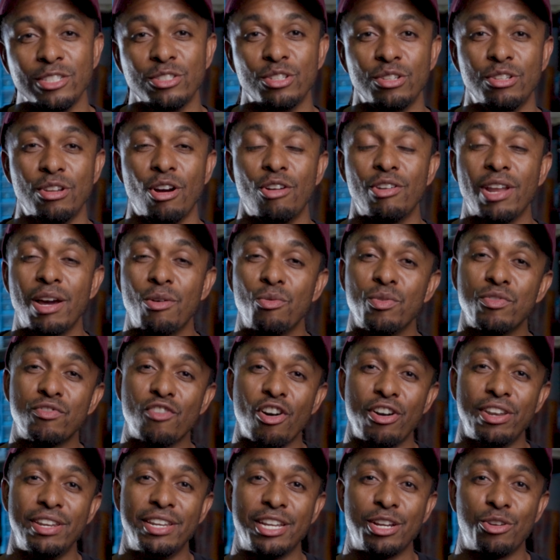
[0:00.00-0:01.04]
So now that we've
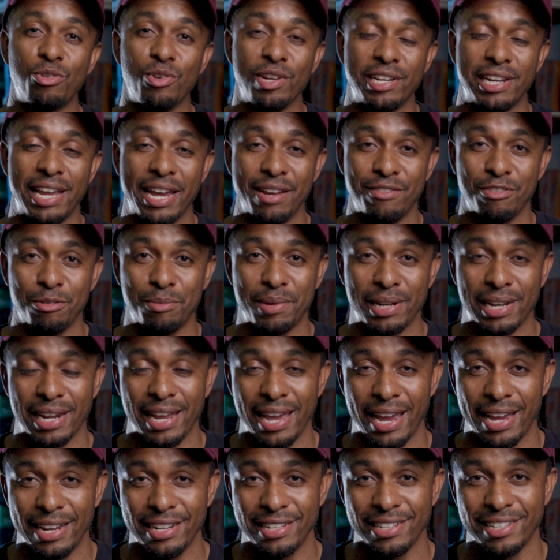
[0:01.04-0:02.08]
gotten the green light from the
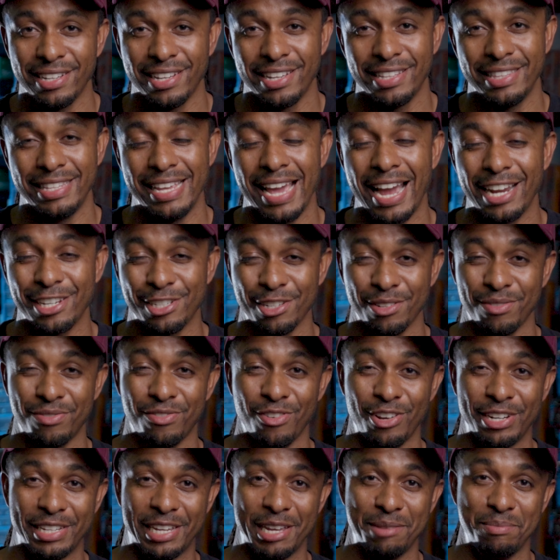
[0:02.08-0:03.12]
client, the actual
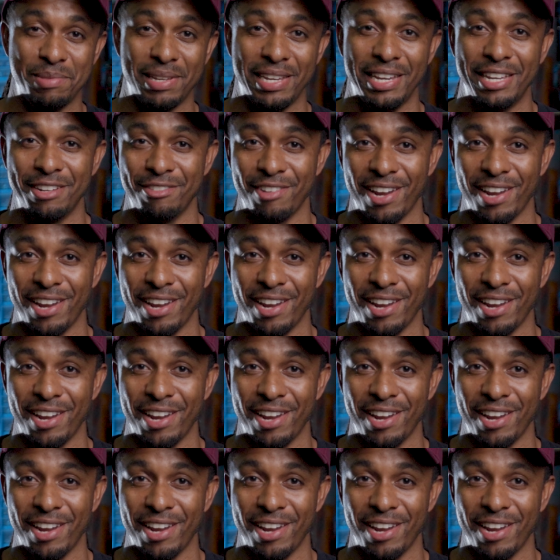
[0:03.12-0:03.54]
fun can begin,